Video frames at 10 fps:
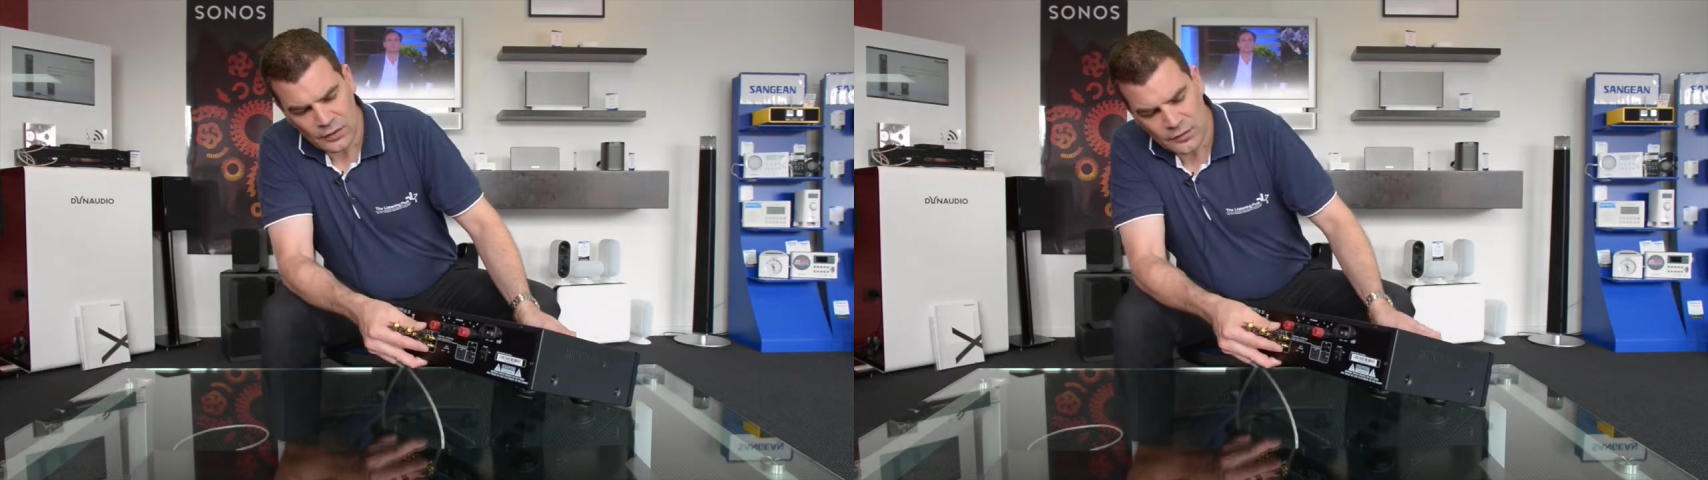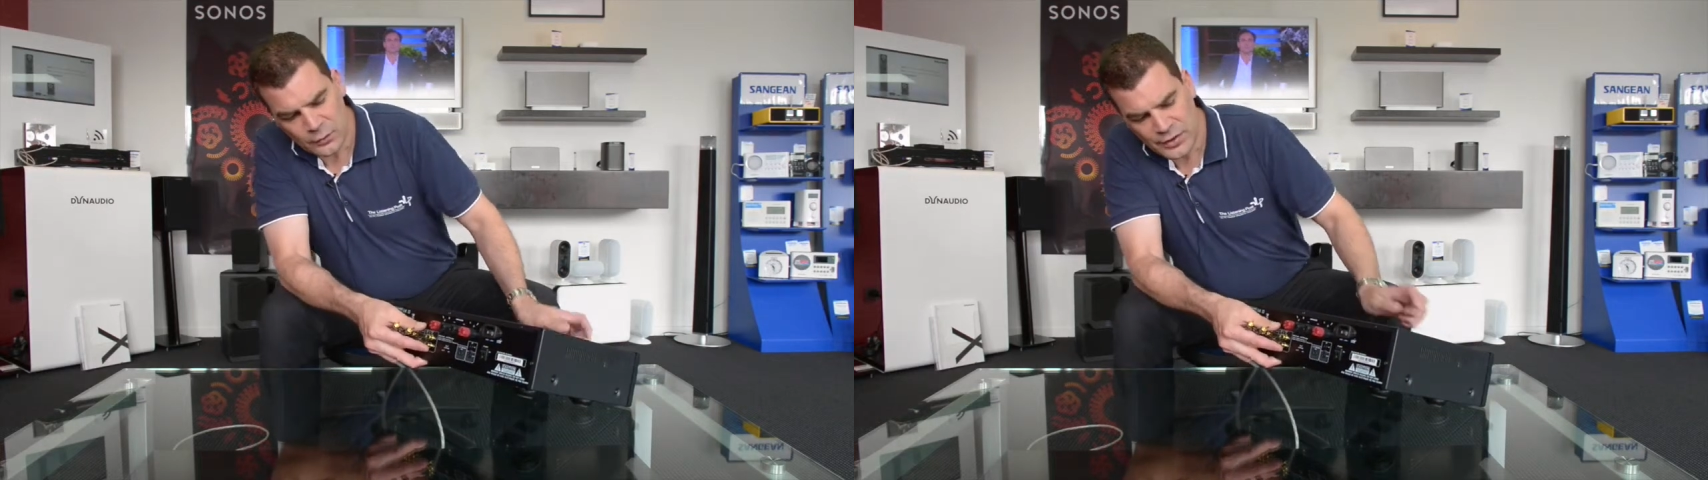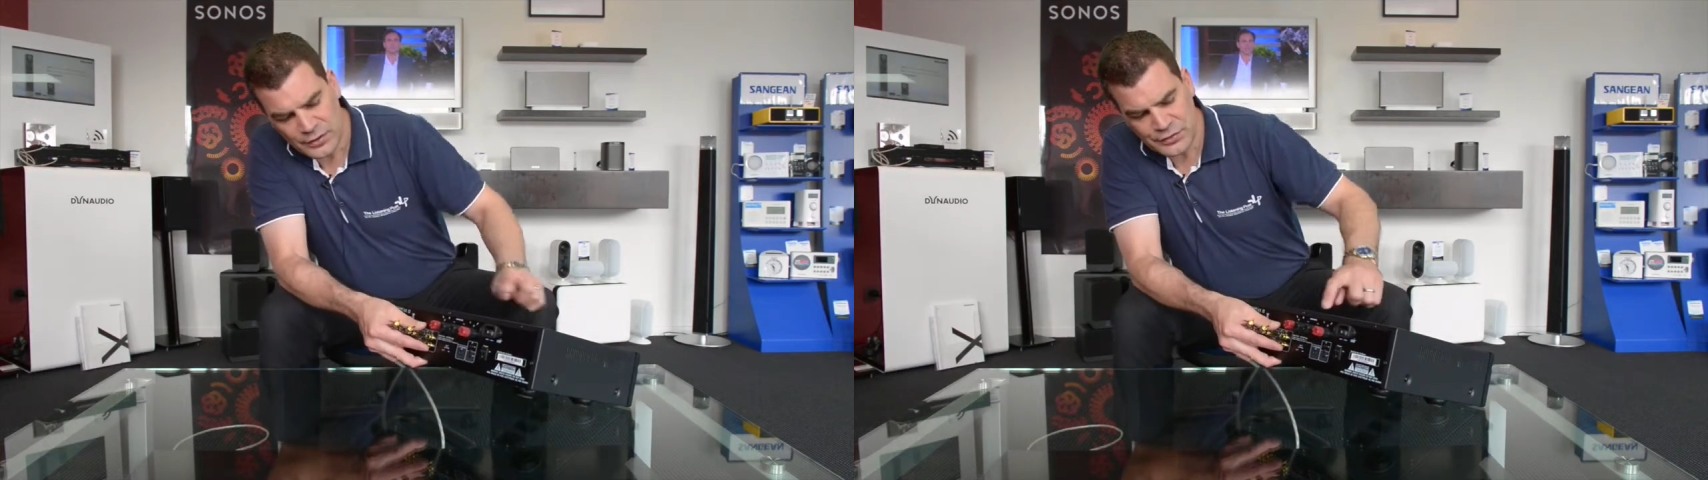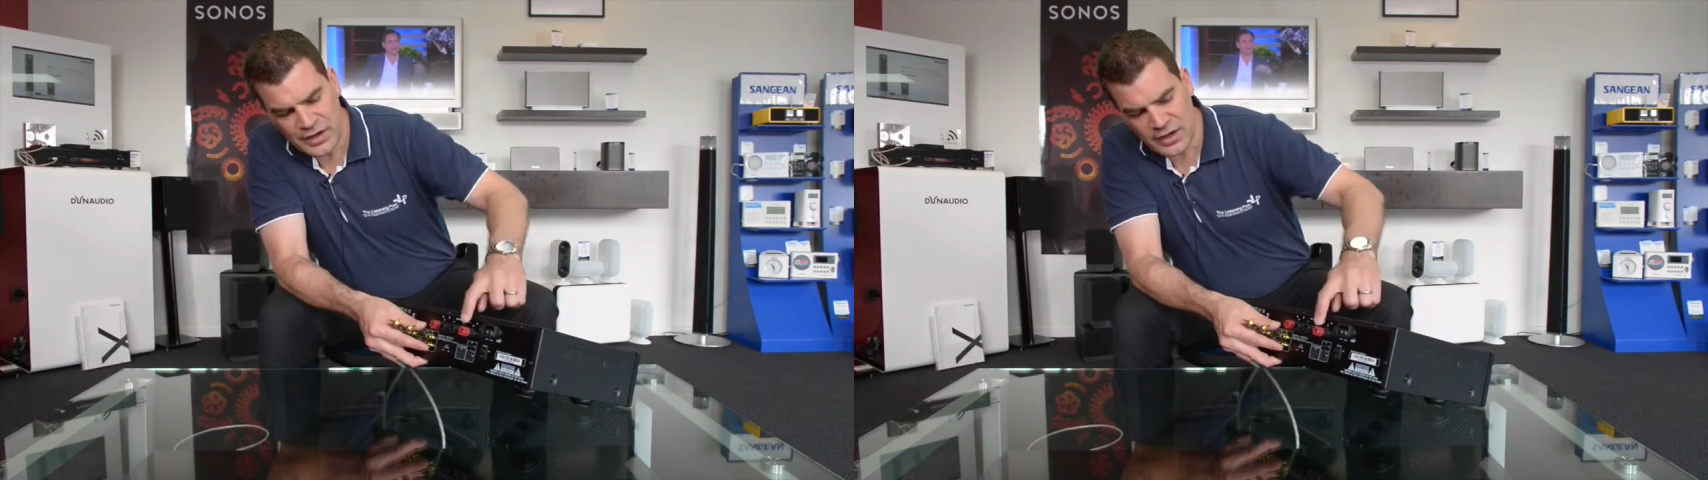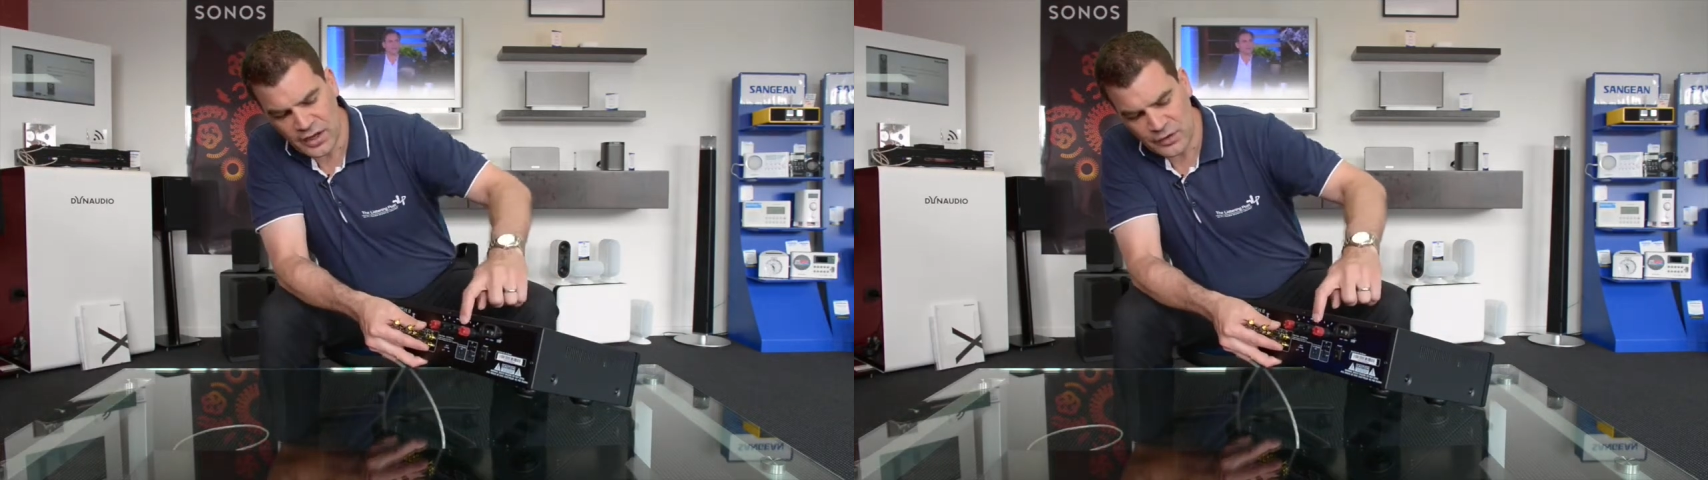that when you
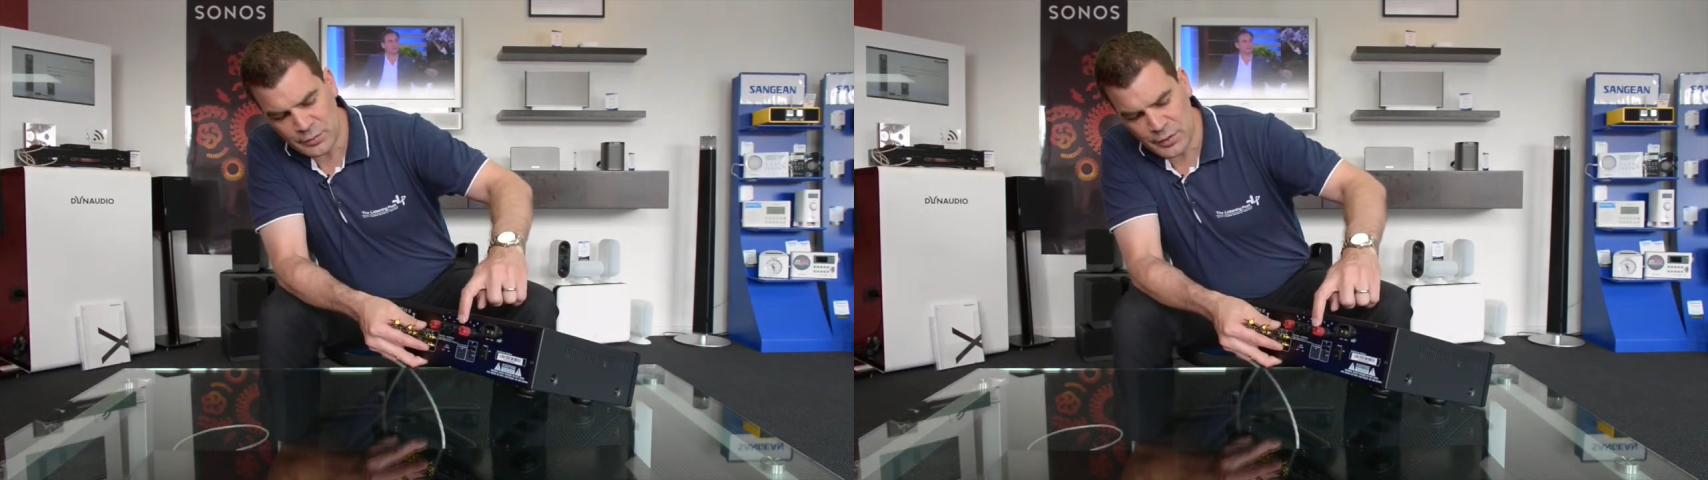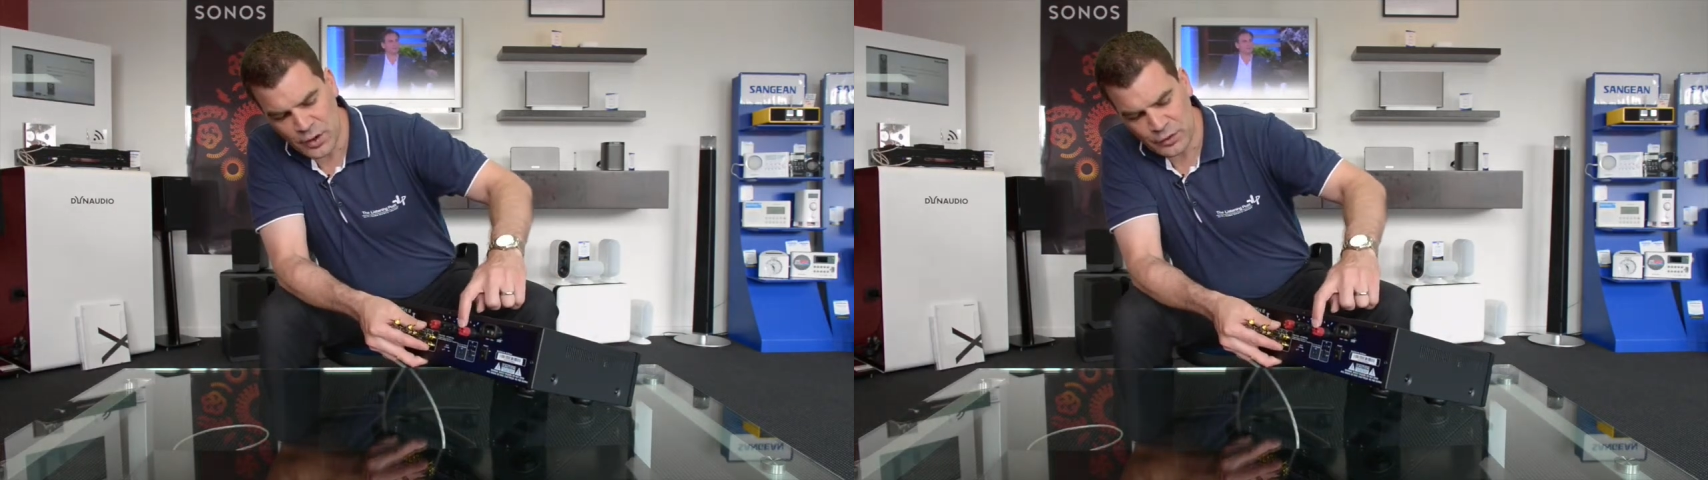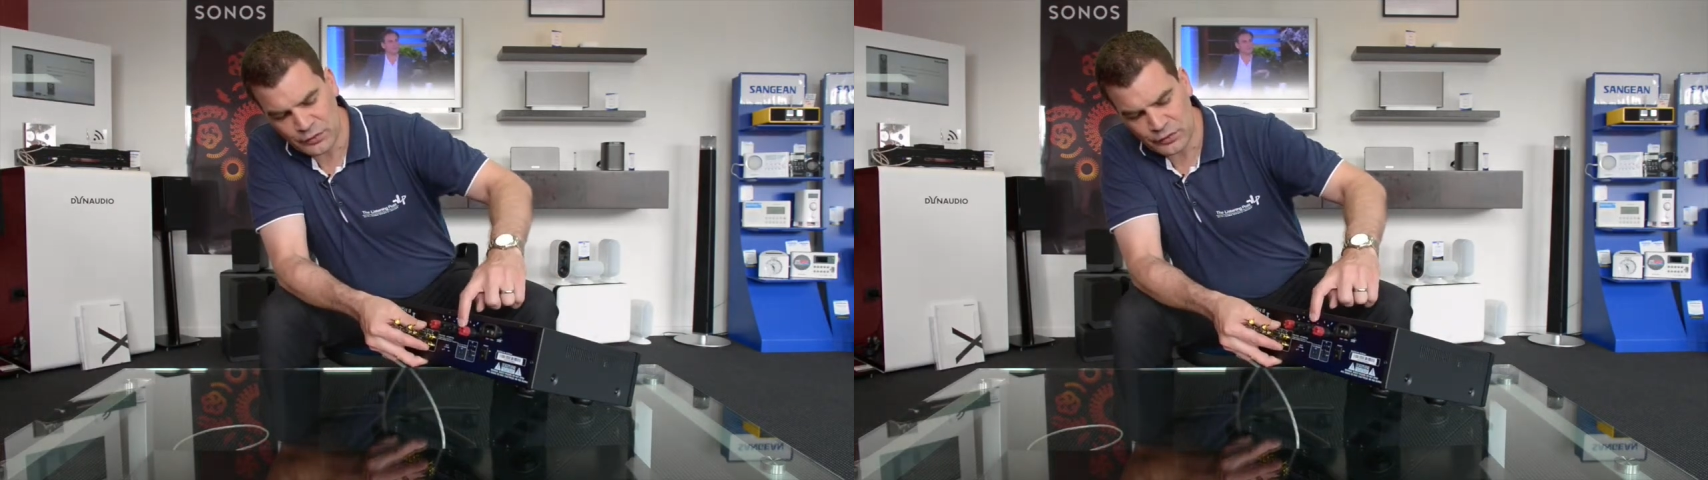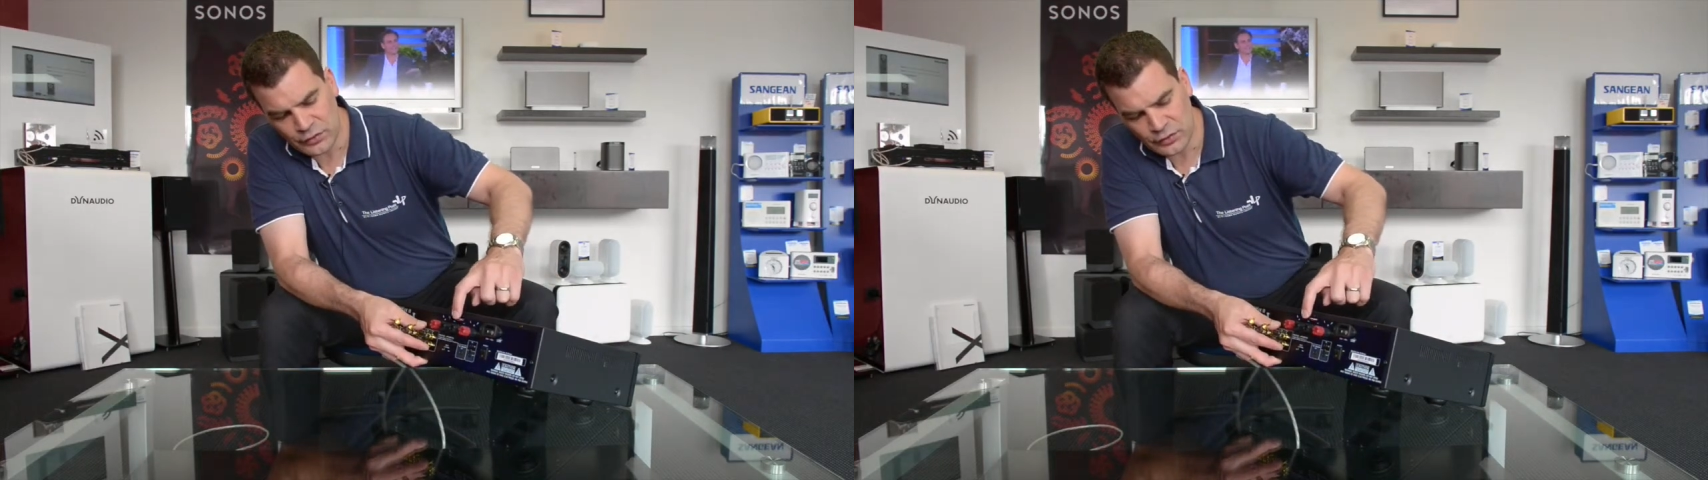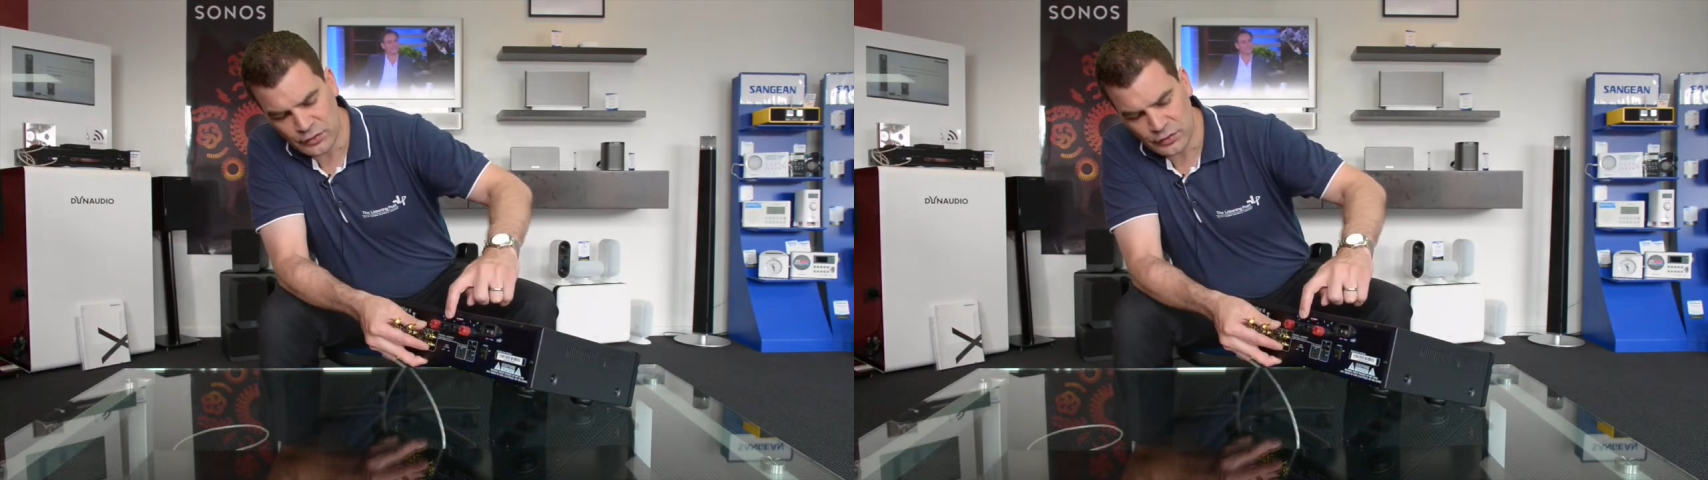take it out of the box,